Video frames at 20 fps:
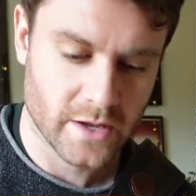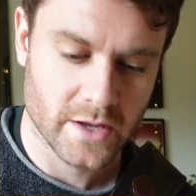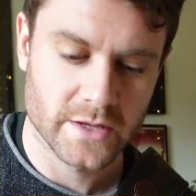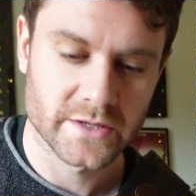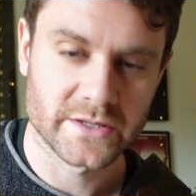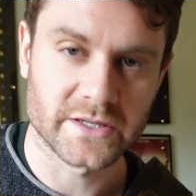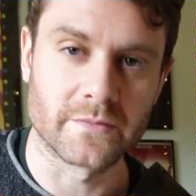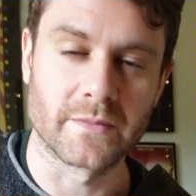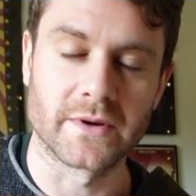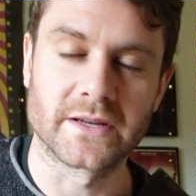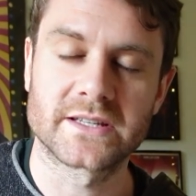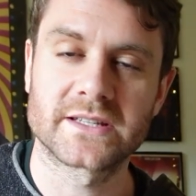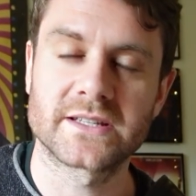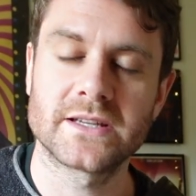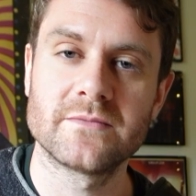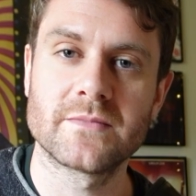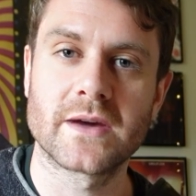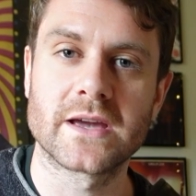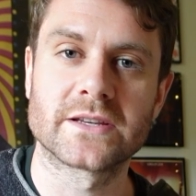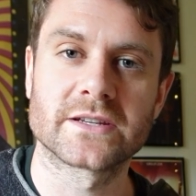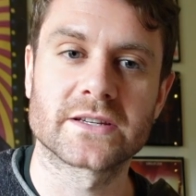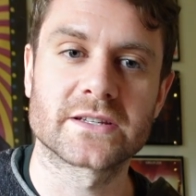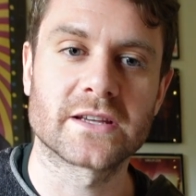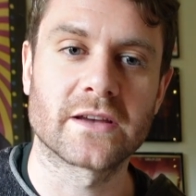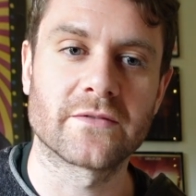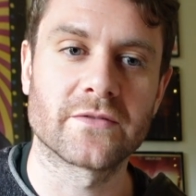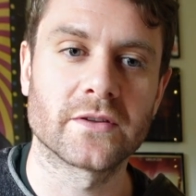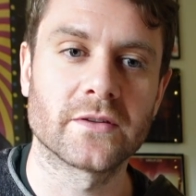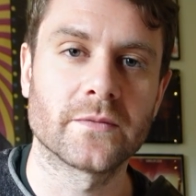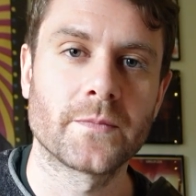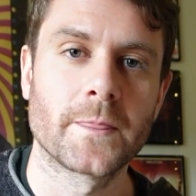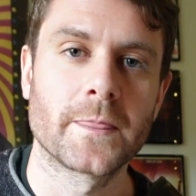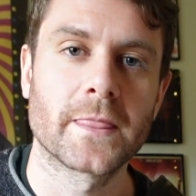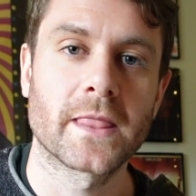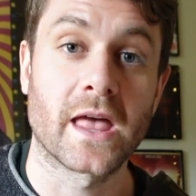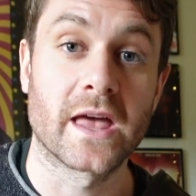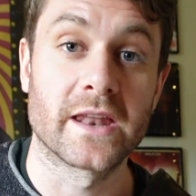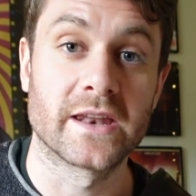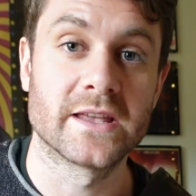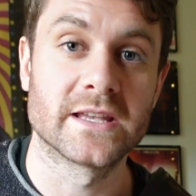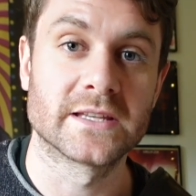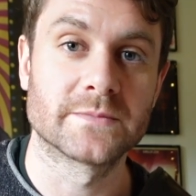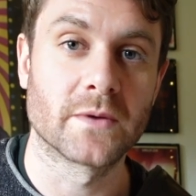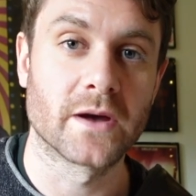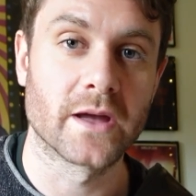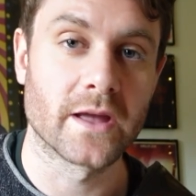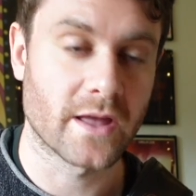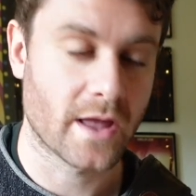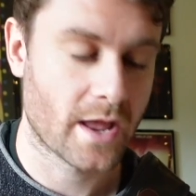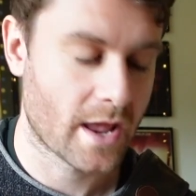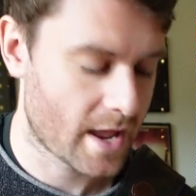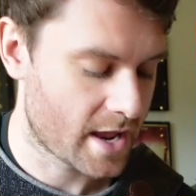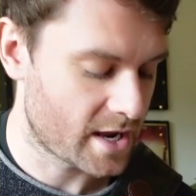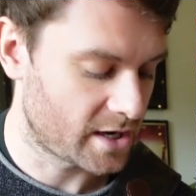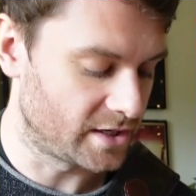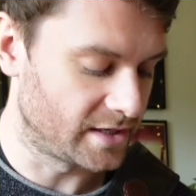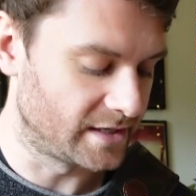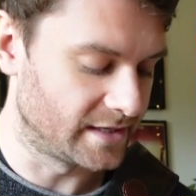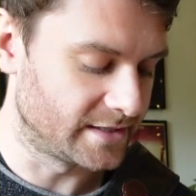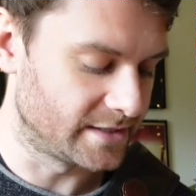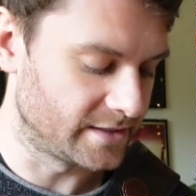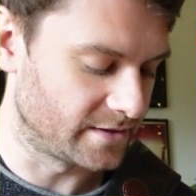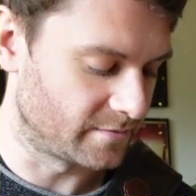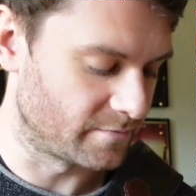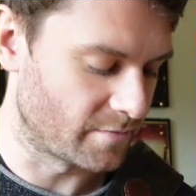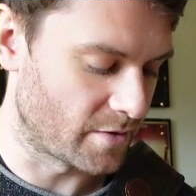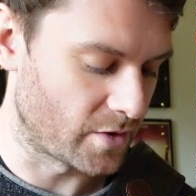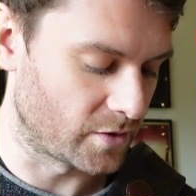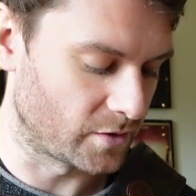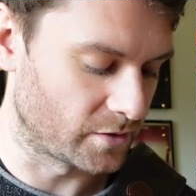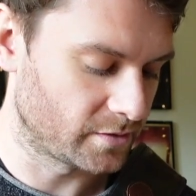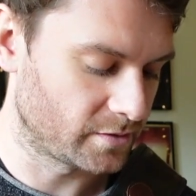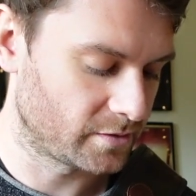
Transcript: So my C major 7, and here's my Lydian mode.